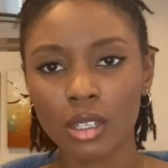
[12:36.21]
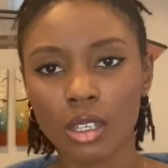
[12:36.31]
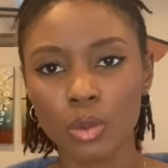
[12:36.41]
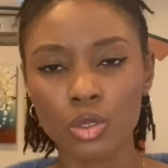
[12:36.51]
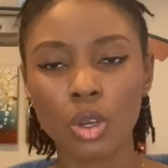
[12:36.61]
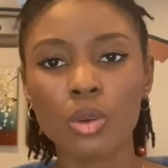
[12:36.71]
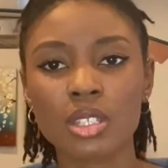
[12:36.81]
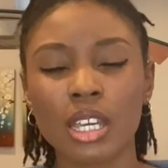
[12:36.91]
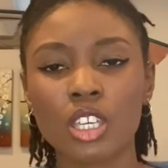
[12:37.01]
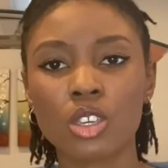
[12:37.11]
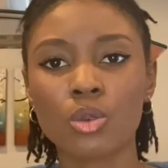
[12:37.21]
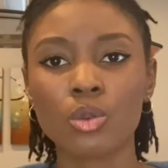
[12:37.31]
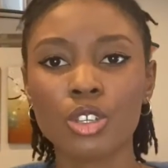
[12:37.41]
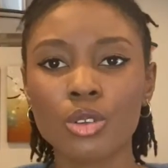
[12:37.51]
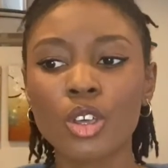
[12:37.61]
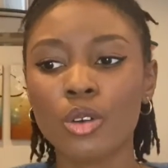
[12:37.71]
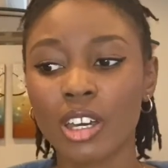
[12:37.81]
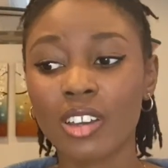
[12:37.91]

It was always like you know that,